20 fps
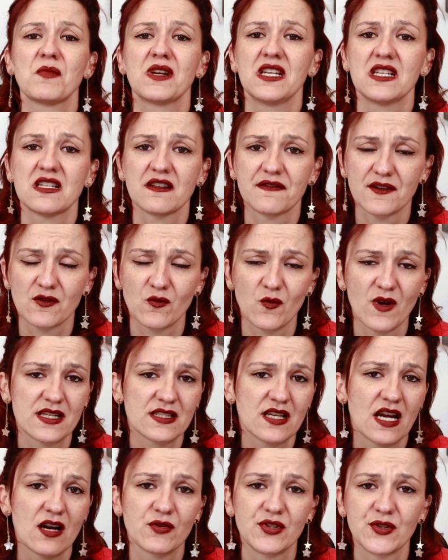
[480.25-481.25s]
many different
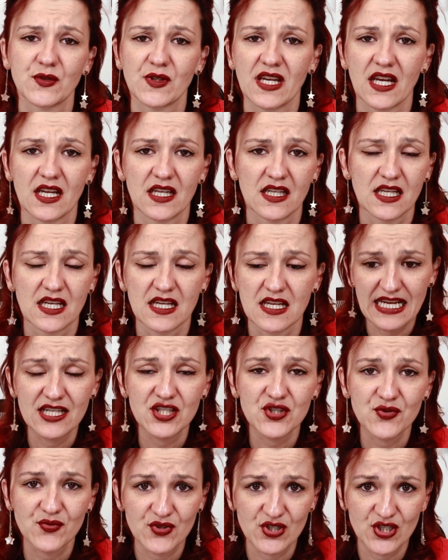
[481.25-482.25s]
ways how you can
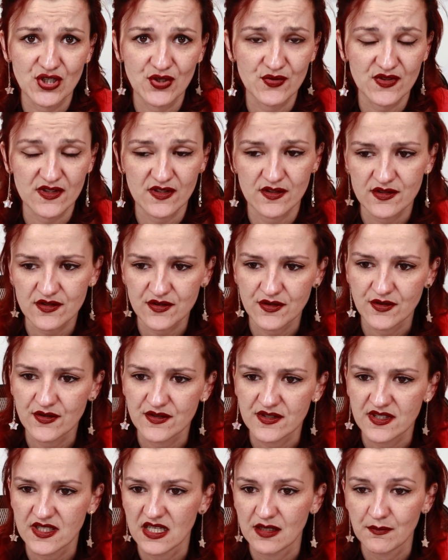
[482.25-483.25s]
introduce this to
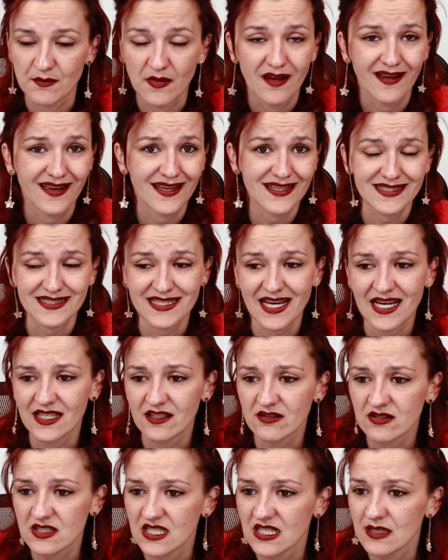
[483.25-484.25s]
your team.
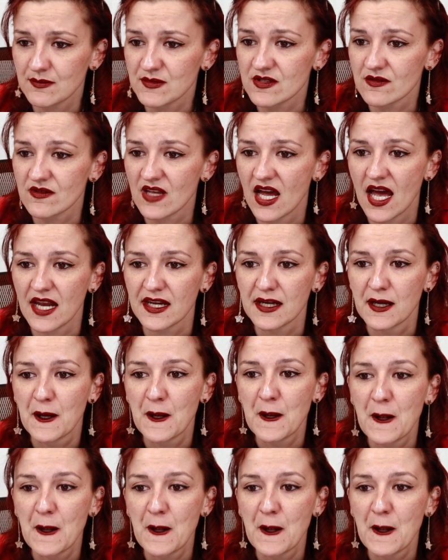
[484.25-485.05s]
Assign your team to that.